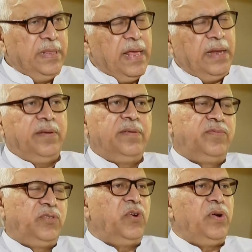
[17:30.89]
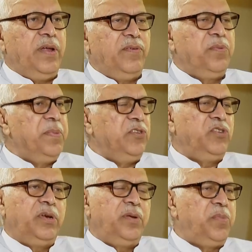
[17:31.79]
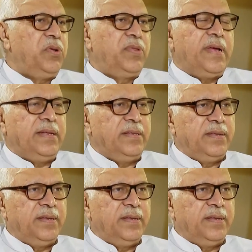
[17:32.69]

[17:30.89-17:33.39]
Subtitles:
That surely was mentioned on both sides.